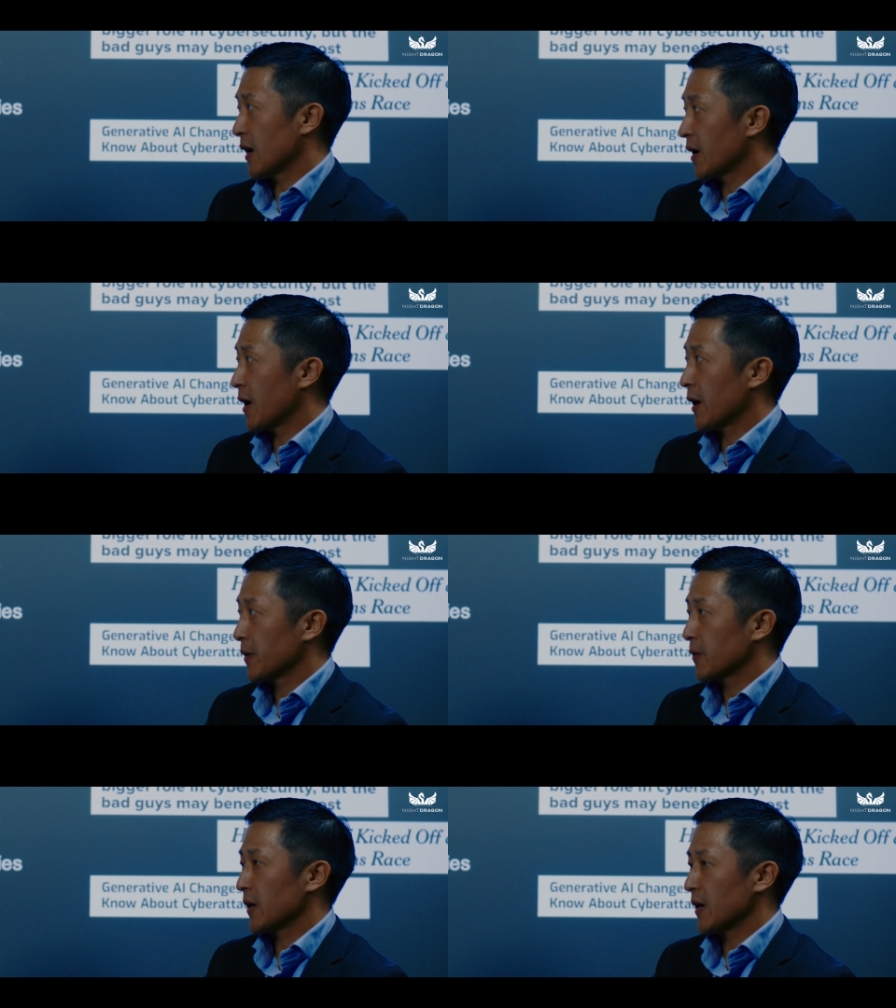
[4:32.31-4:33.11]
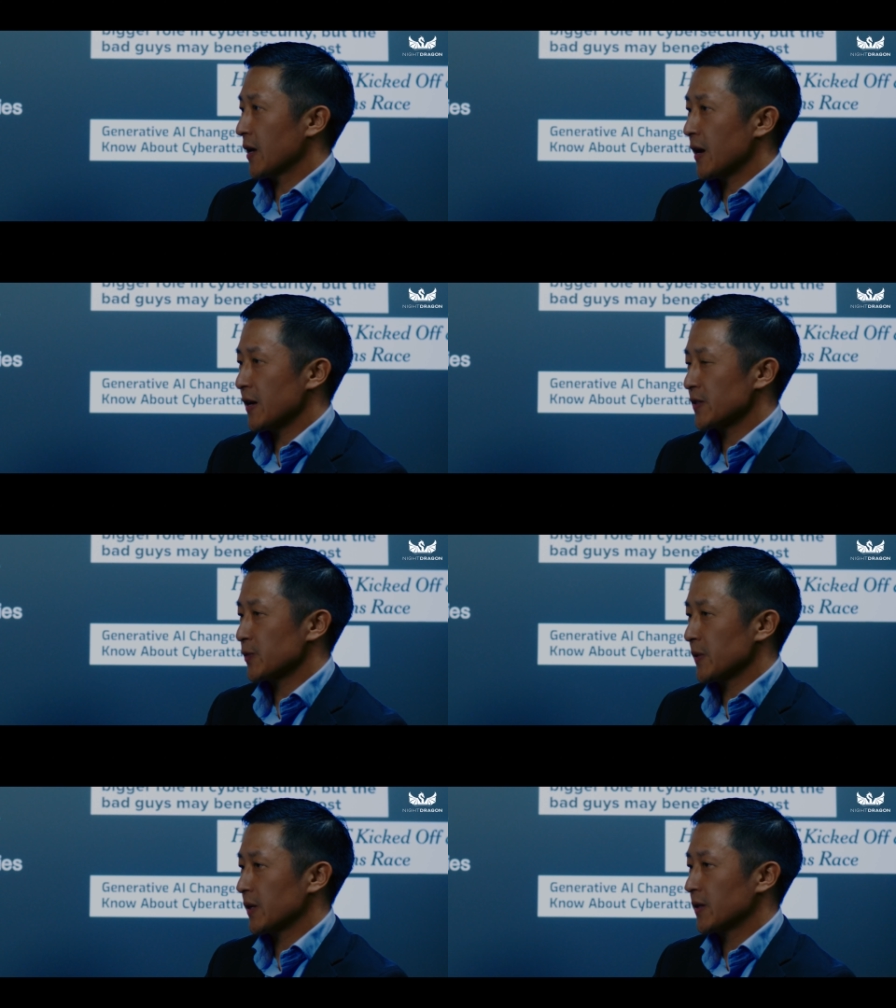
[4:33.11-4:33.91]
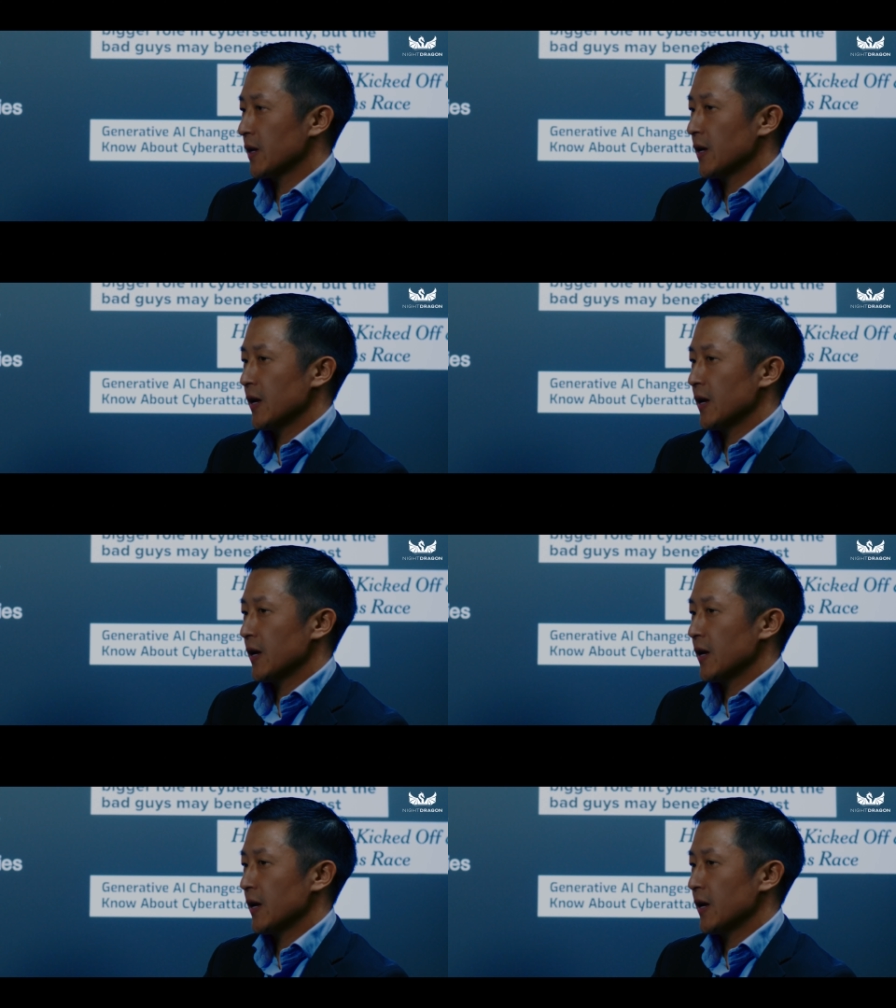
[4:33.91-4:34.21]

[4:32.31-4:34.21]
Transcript: AI, right? AI has been